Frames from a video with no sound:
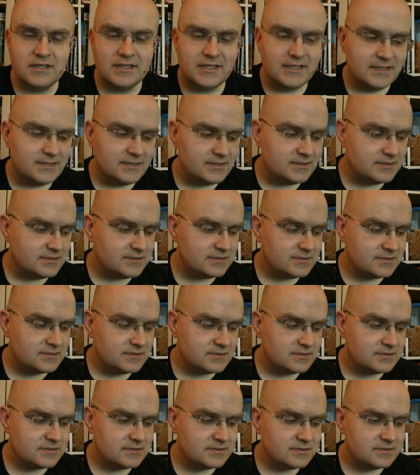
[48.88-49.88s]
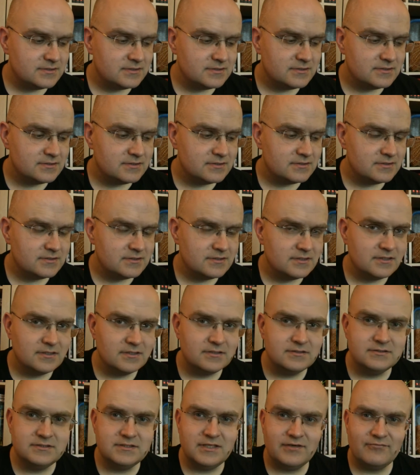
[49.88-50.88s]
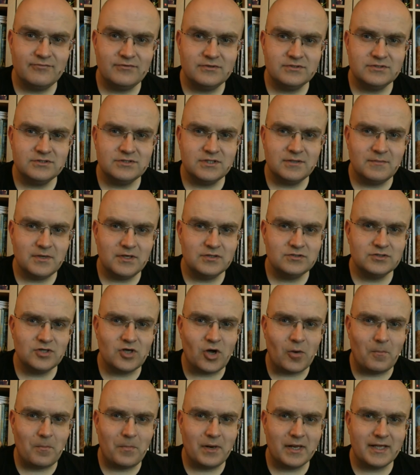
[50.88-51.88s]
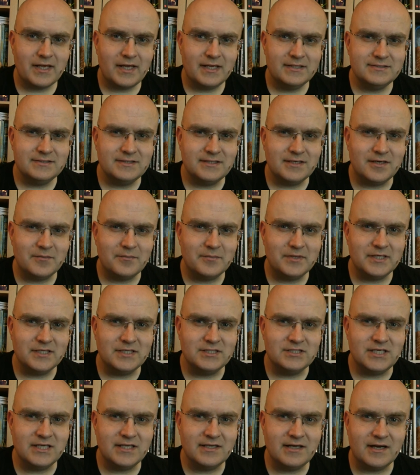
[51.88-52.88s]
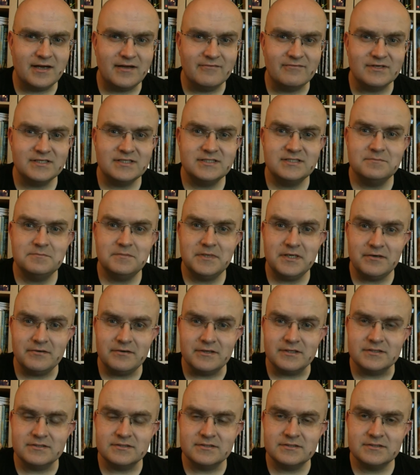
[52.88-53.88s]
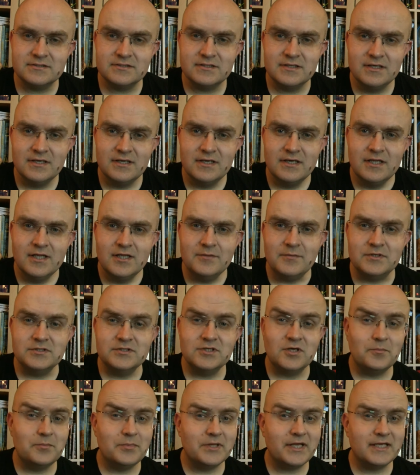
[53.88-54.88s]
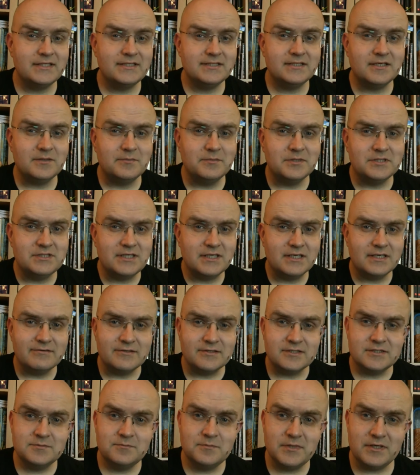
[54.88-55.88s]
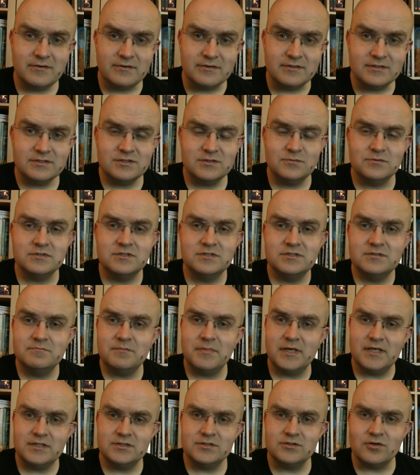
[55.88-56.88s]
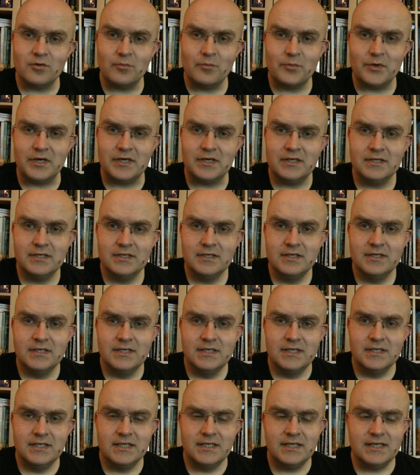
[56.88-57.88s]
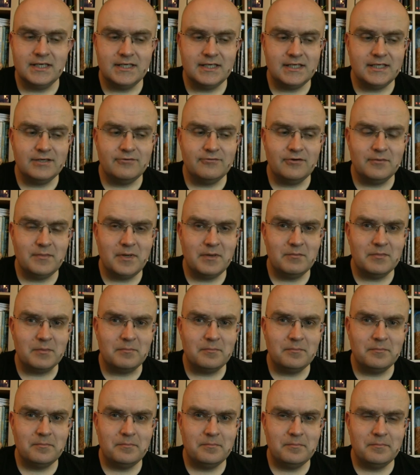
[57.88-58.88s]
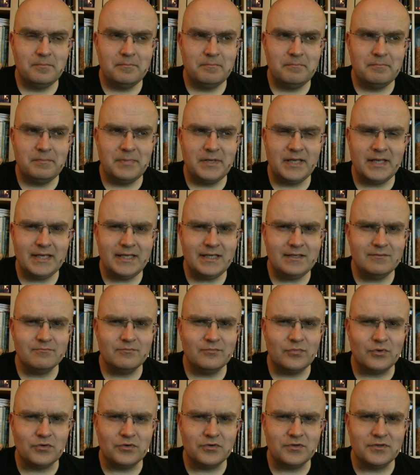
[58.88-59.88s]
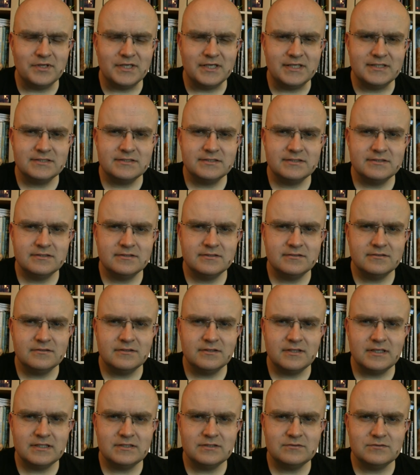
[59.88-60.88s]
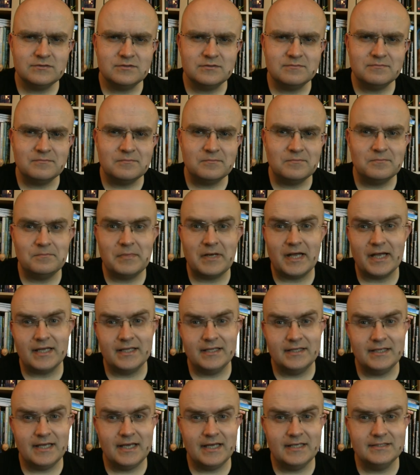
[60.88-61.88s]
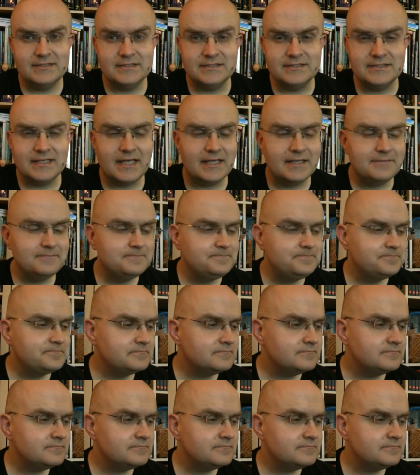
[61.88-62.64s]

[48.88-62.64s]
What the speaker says: is different to the most complicated RPG that I've experienced. The most complicated RPG I experienced was Space Opera. I remember Pete bought this. This was back in the 80s again.